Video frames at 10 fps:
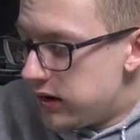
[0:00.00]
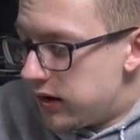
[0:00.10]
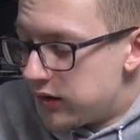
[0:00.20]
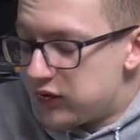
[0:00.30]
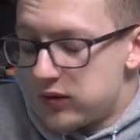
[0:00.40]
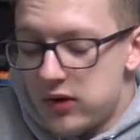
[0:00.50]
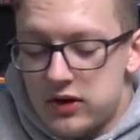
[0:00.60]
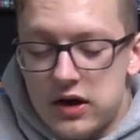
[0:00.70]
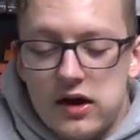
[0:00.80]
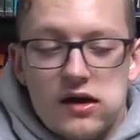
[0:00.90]
Uh, I think we're
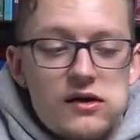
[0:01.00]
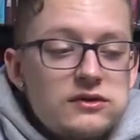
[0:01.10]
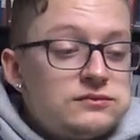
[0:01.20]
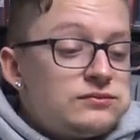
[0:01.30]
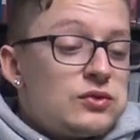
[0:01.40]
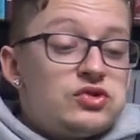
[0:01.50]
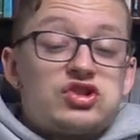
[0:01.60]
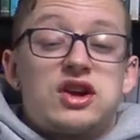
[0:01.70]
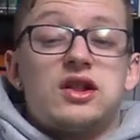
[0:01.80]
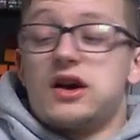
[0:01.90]
okay. We
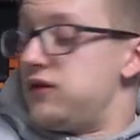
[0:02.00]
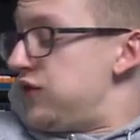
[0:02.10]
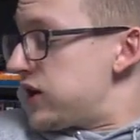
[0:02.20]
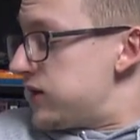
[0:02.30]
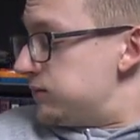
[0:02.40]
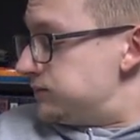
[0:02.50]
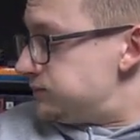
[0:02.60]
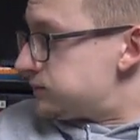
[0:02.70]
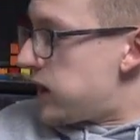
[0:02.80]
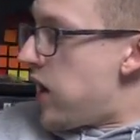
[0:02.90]
should get like a fucking...
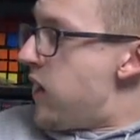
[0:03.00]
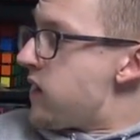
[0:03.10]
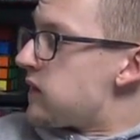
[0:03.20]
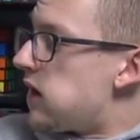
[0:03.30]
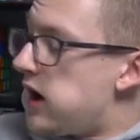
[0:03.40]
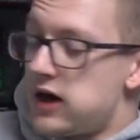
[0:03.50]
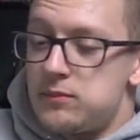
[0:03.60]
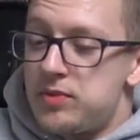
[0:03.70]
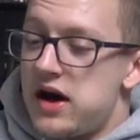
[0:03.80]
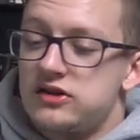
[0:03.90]
I had
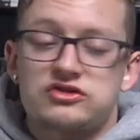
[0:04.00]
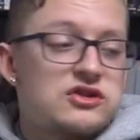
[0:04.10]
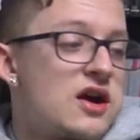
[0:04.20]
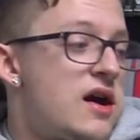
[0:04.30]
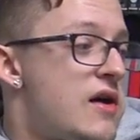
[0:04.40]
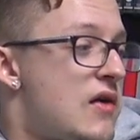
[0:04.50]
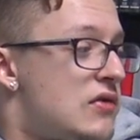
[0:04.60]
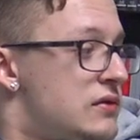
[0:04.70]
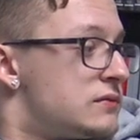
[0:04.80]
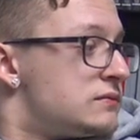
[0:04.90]
a basket.
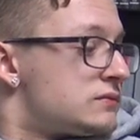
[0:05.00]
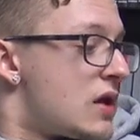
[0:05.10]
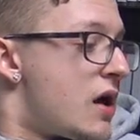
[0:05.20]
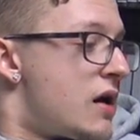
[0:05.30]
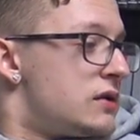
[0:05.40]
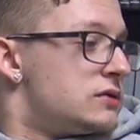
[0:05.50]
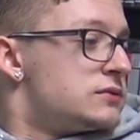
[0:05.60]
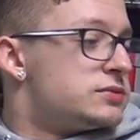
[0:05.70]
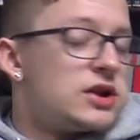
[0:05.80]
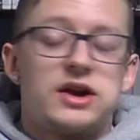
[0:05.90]

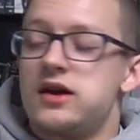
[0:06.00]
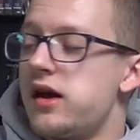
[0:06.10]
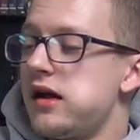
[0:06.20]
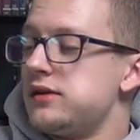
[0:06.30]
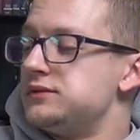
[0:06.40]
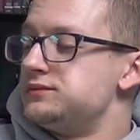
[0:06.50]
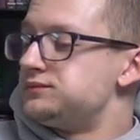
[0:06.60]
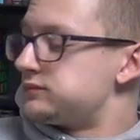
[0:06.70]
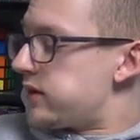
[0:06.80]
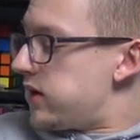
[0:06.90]
But like...
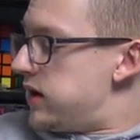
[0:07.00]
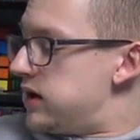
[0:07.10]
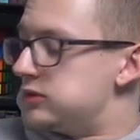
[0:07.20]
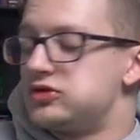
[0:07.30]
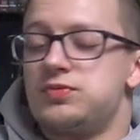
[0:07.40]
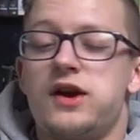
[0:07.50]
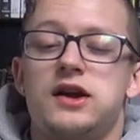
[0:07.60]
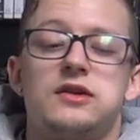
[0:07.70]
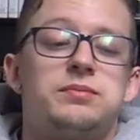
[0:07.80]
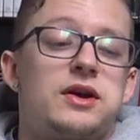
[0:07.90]
Uh, we should
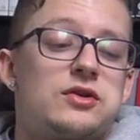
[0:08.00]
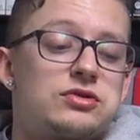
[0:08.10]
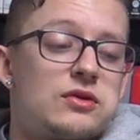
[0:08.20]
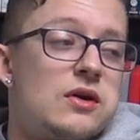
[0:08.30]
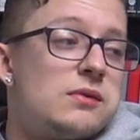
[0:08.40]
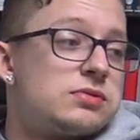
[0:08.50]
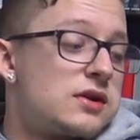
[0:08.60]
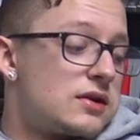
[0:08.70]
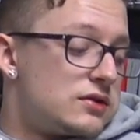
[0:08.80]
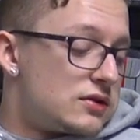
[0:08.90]
probably get a better throw up
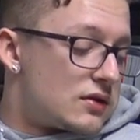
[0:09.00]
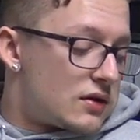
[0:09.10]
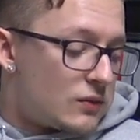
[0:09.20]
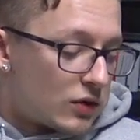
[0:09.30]
thing, dude.